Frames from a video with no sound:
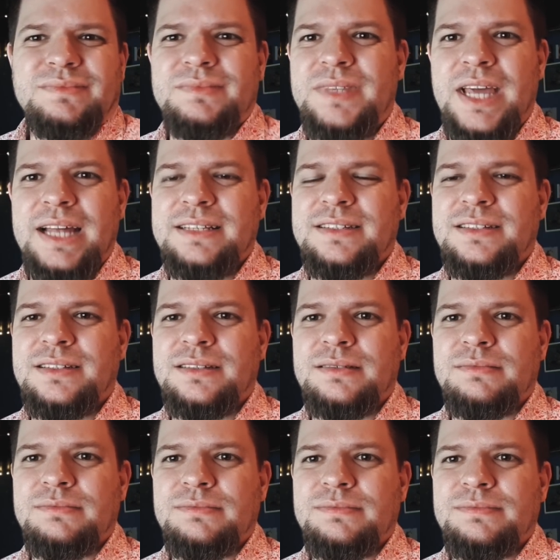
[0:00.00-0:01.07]
That's
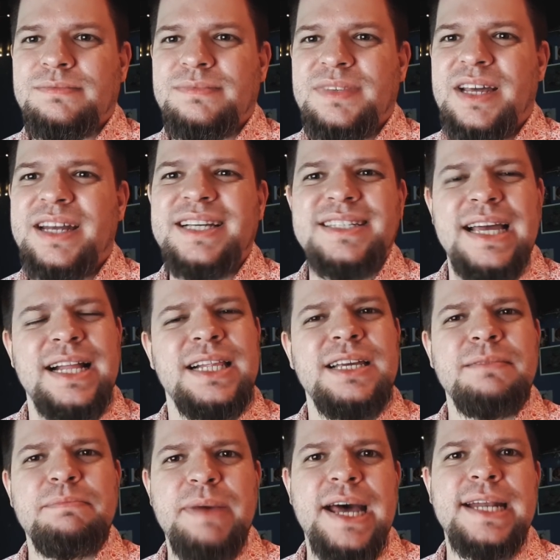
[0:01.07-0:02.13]
not exactly a
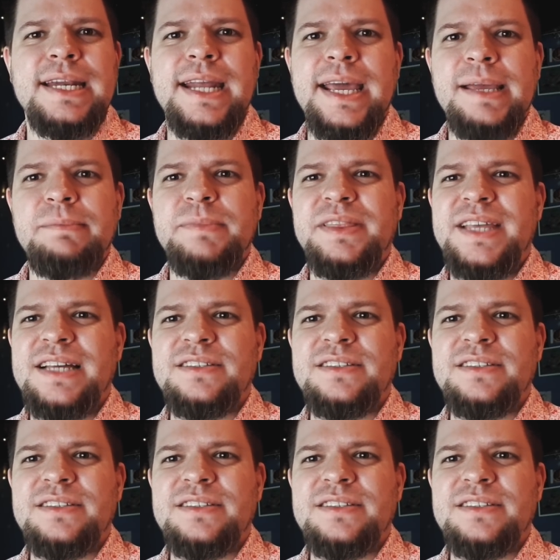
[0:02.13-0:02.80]
bad name, but that's